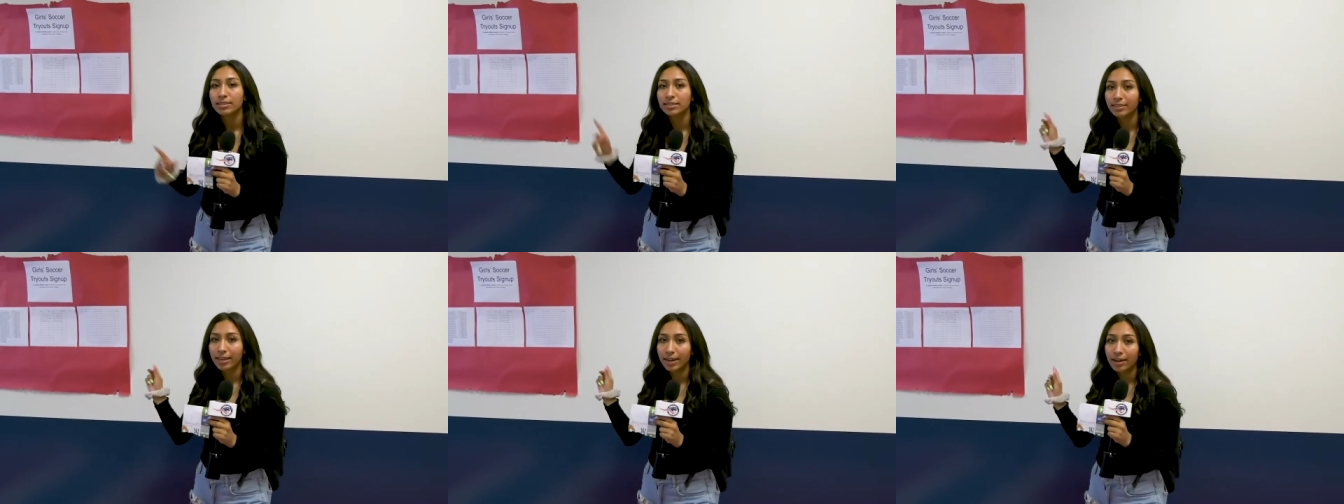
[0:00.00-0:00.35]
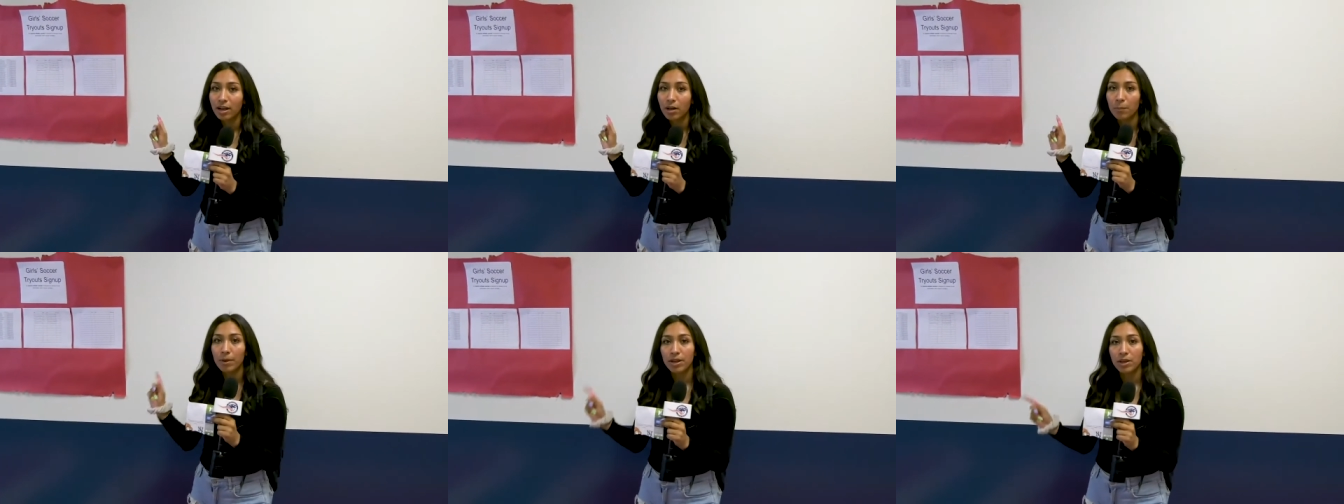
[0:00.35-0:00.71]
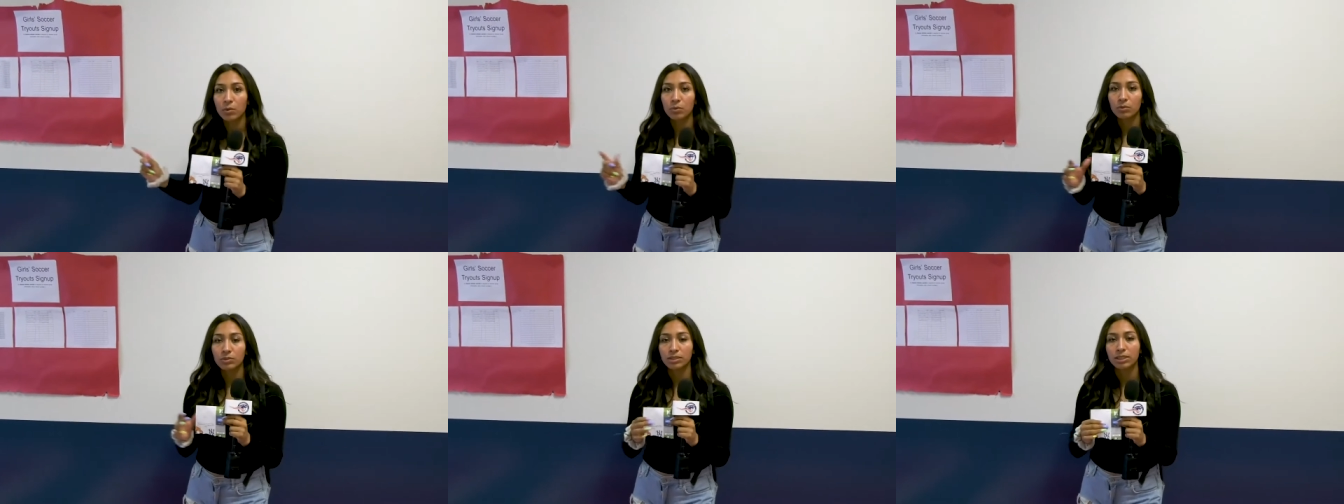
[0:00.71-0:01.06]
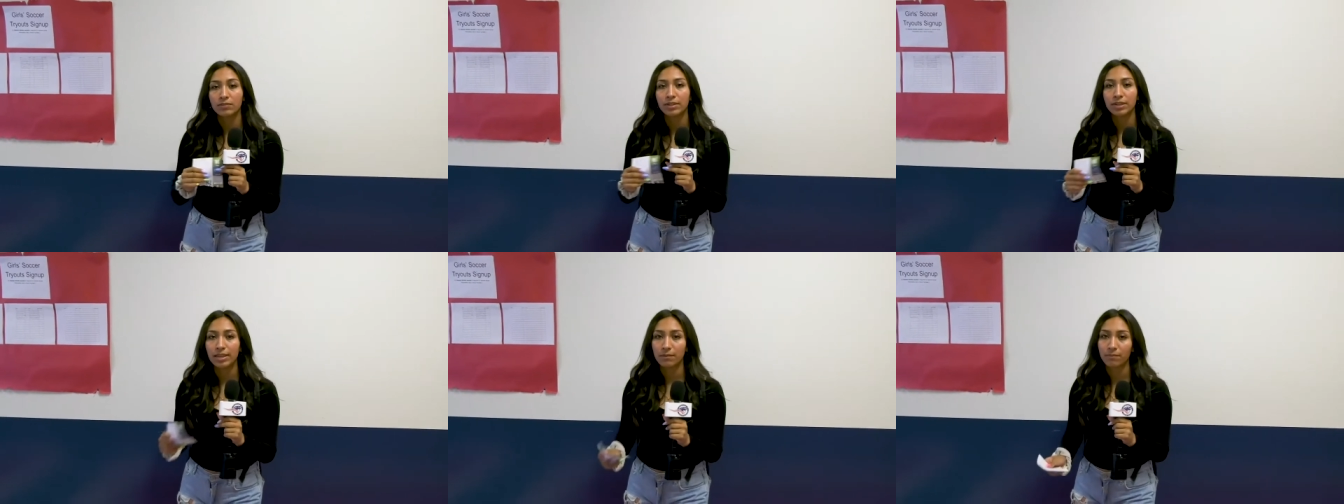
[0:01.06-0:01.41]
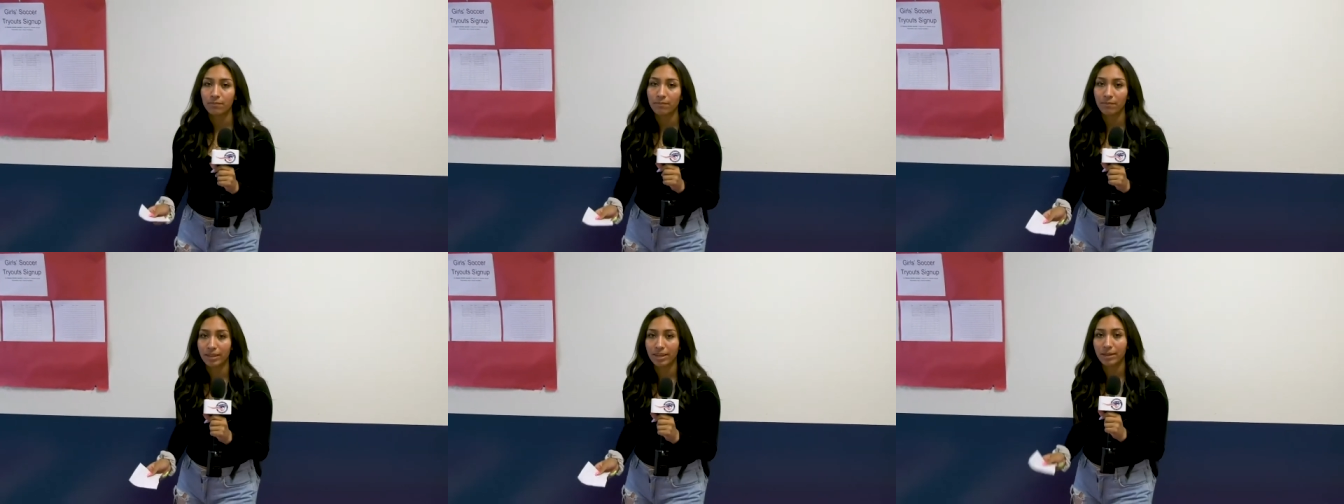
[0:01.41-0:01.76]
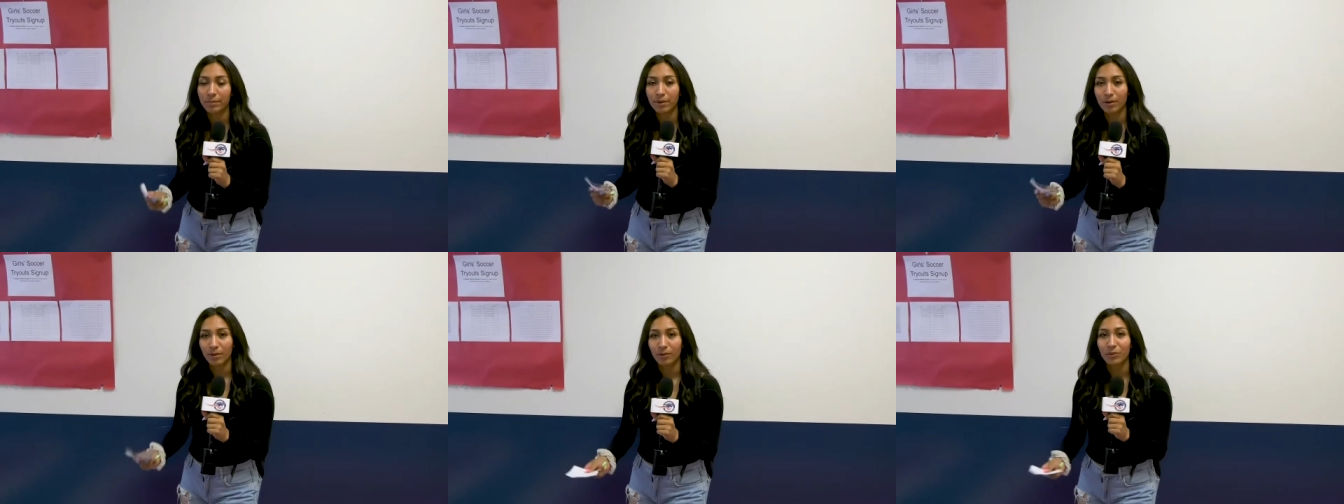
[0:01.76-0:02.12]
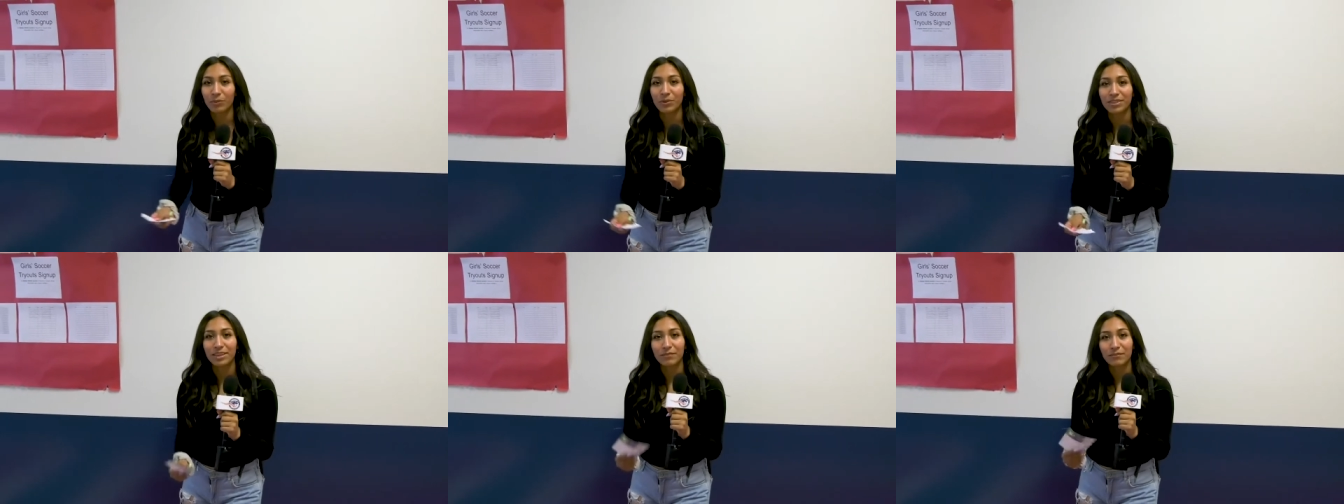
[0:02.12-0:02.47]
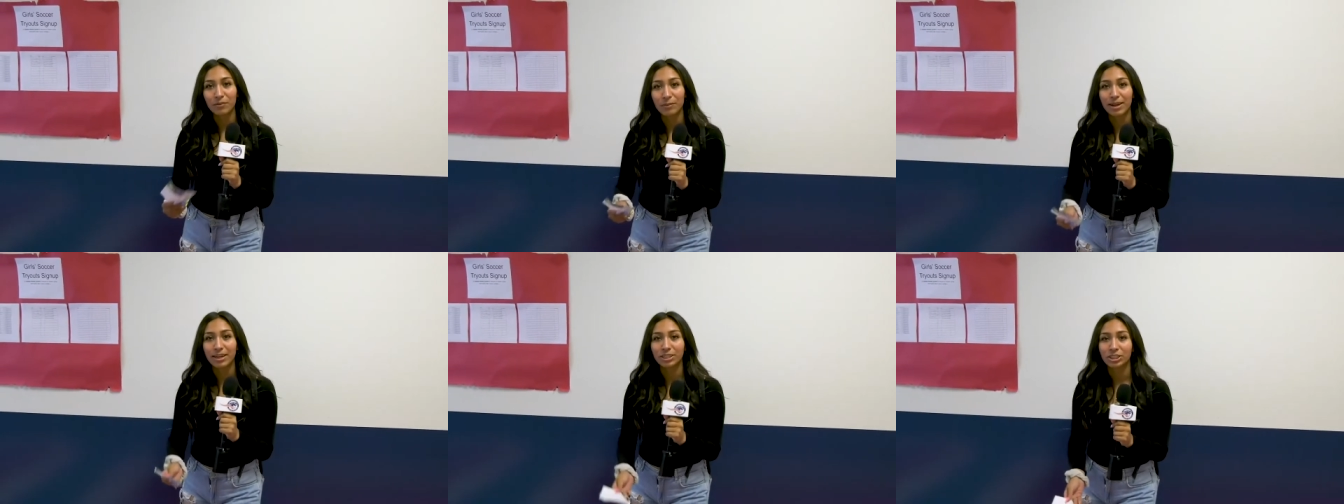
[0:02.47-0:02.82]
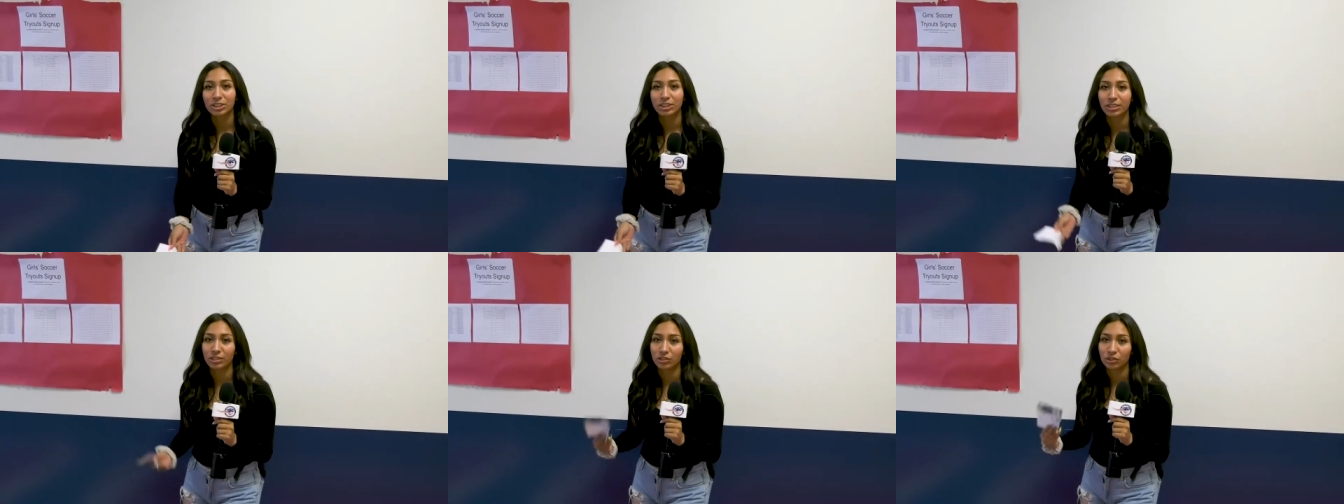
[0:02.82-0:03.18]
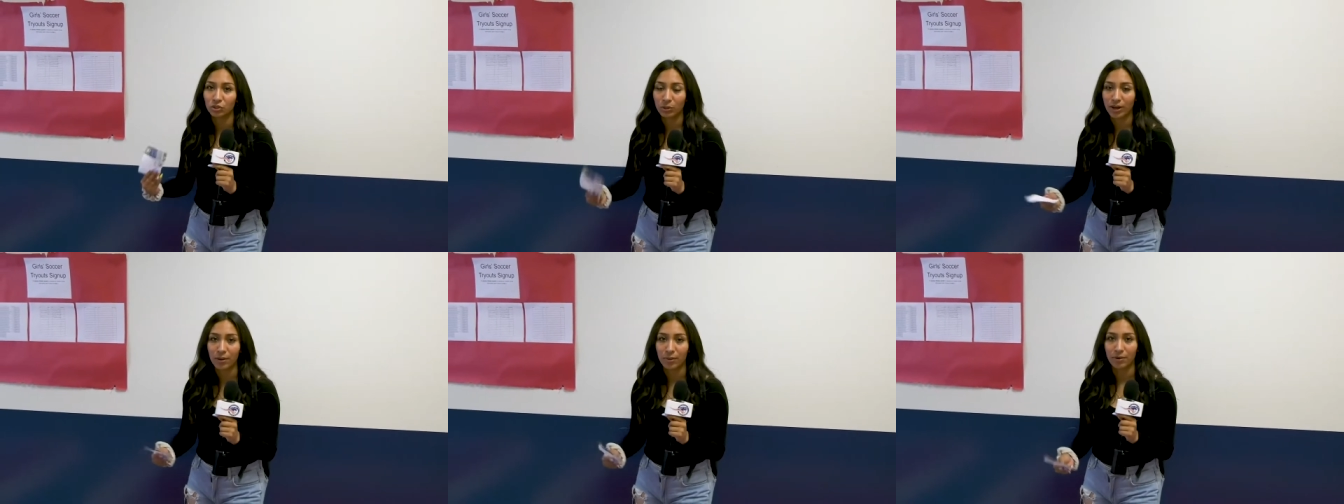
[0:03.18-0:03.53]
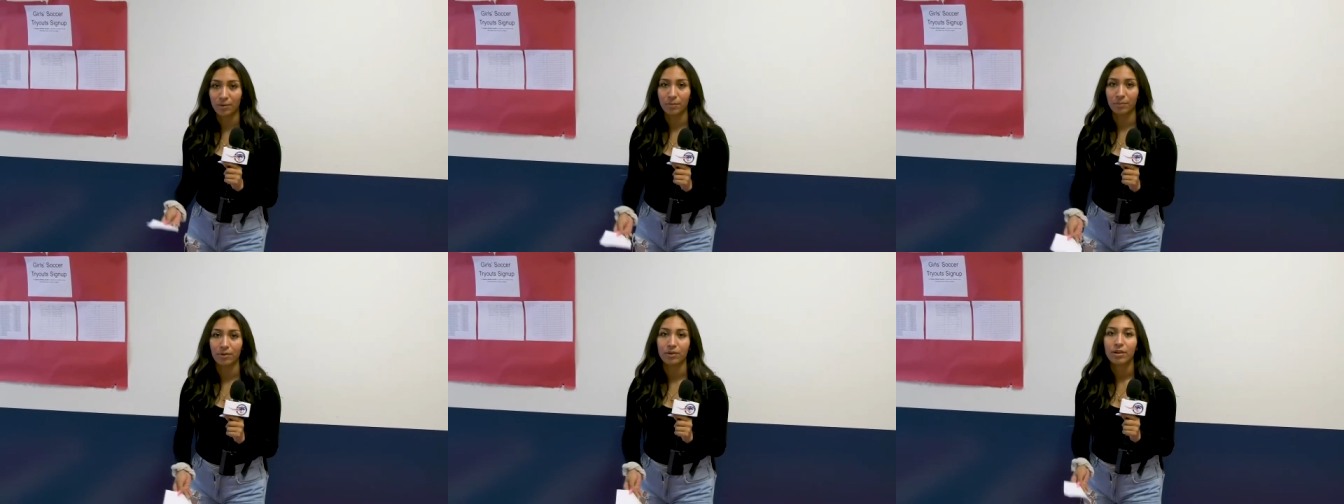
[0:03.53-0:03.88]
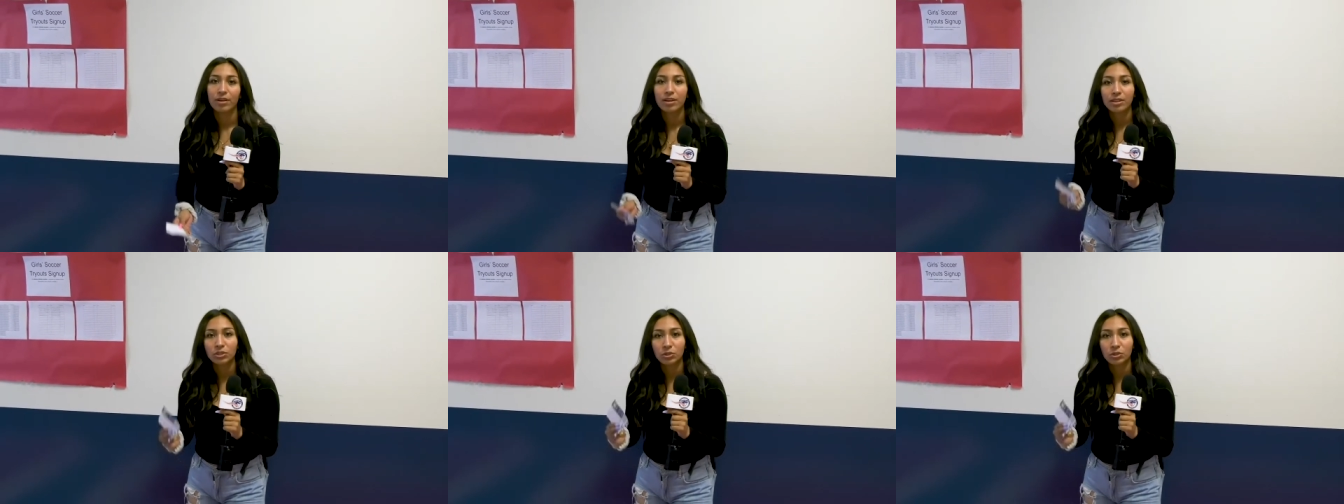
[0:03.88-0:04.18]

Sign up and you will receive an e email with information and your tryout number.